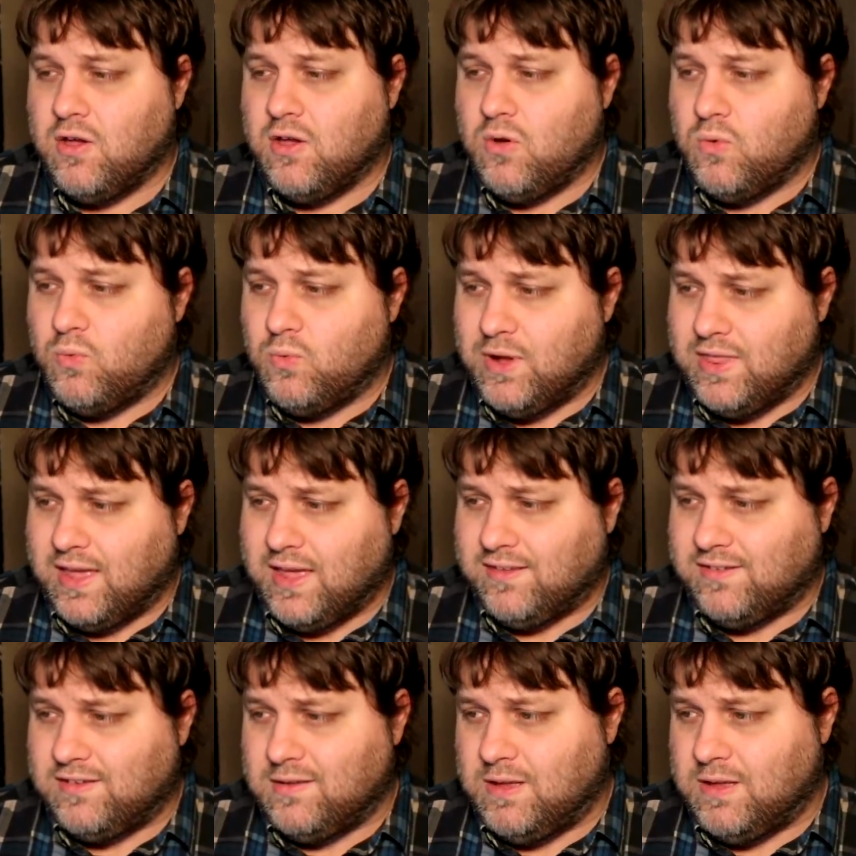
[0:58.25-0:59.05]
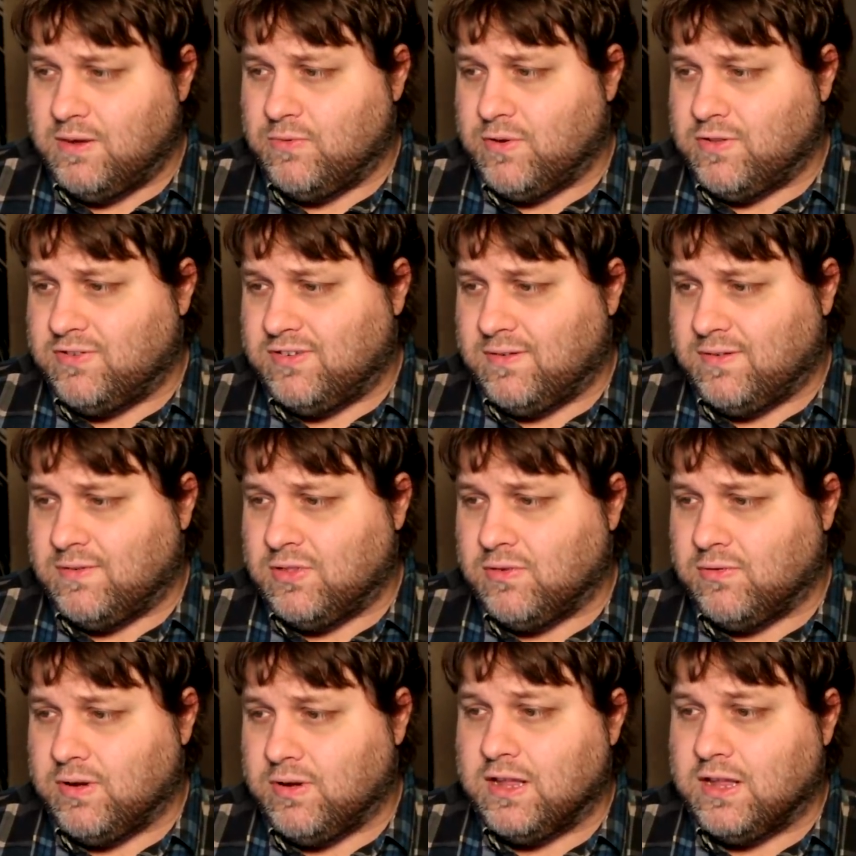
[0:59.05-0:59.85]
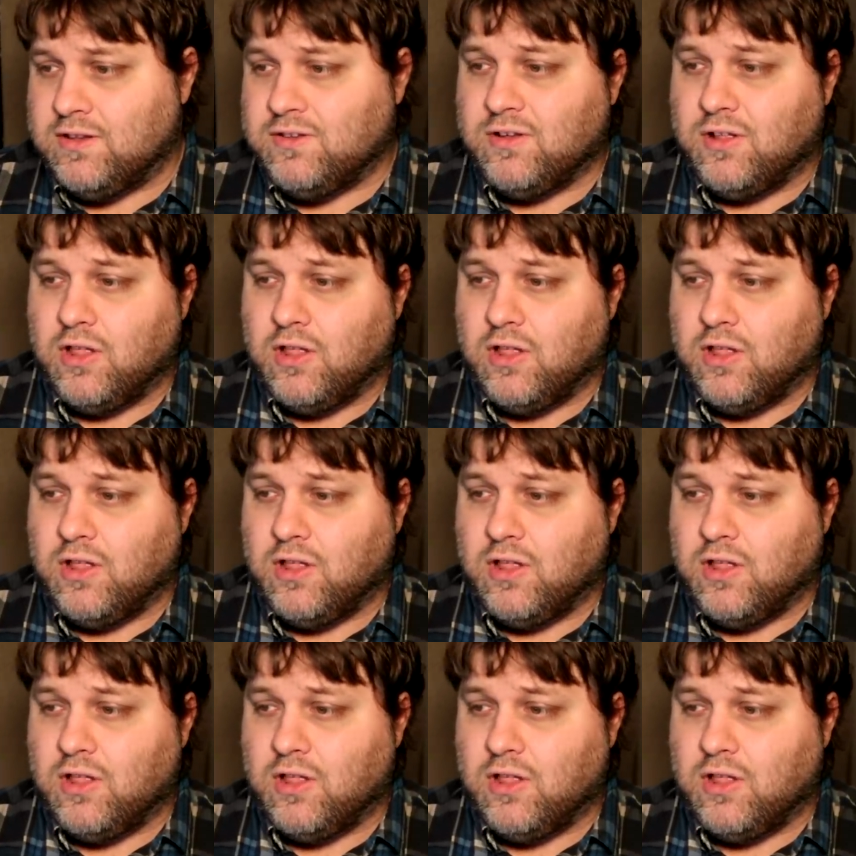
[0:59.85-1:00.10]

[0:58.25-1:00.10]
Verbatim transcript: with S C P one seventy-three until